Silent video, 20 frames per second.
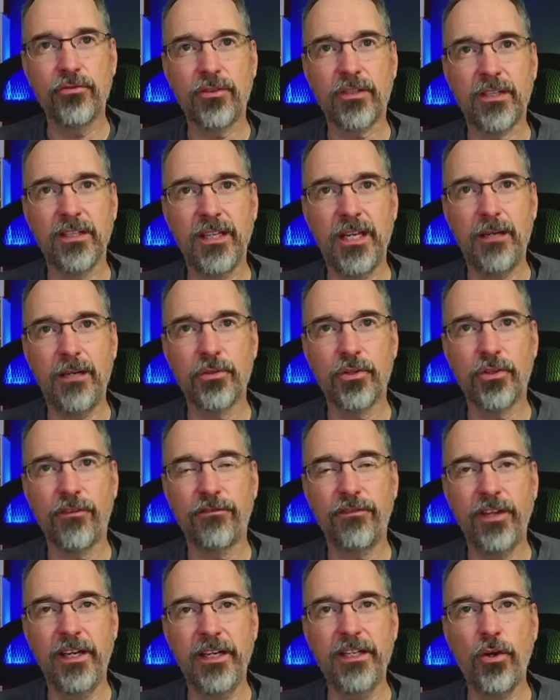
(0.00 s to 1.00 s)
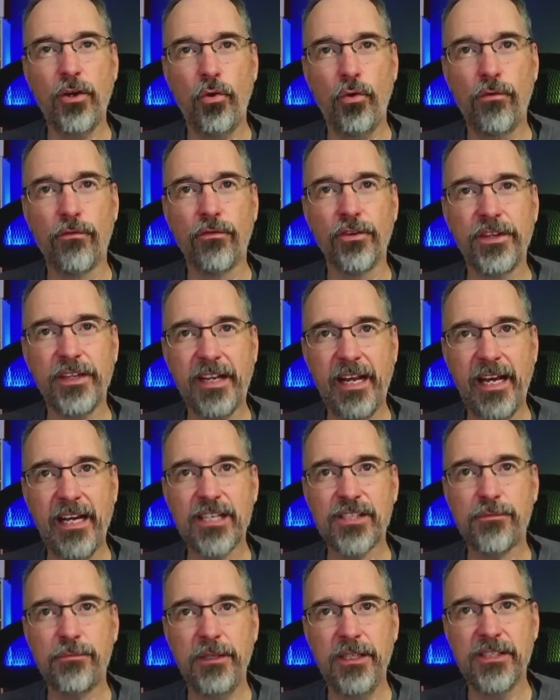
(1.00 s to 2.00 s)
kilometer flight over the
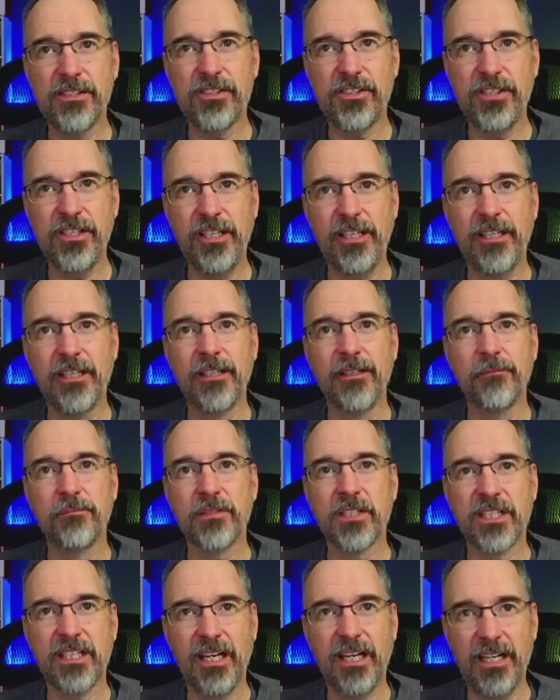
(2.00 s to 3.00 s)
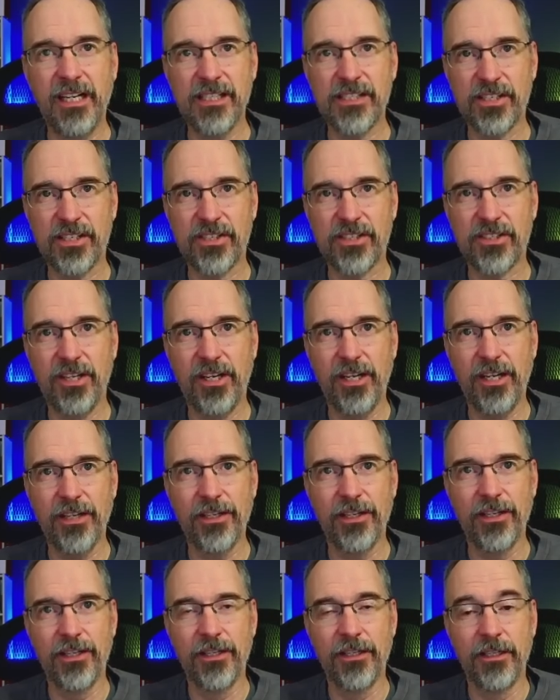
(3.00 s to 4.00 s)
Caspian Sea to Kazakhstan.
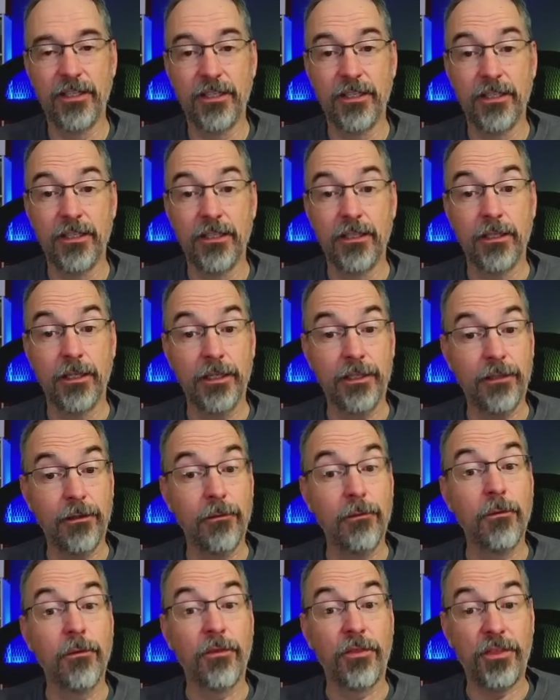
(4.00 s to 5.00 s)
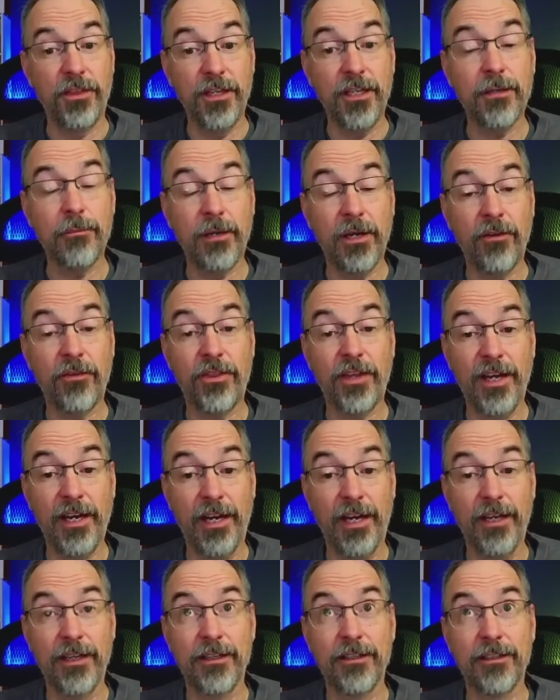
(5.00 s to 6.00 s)
Like, think about that.